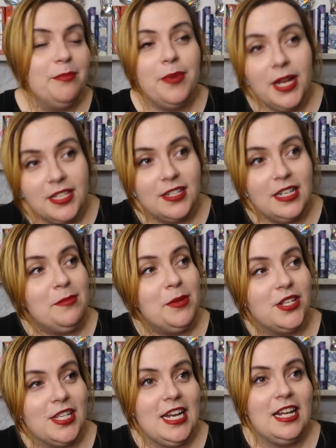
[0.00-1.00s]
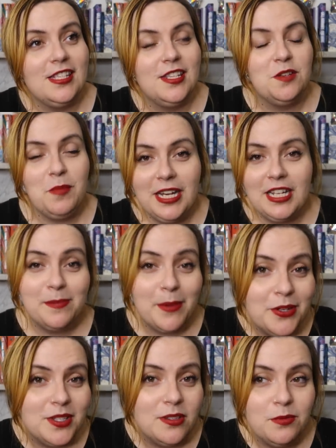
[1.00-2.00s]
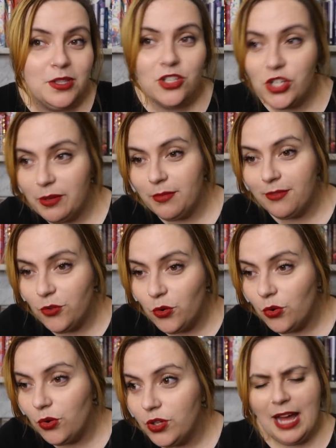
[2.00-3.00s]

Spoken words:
personally because I'd had such bad experiences with the gym before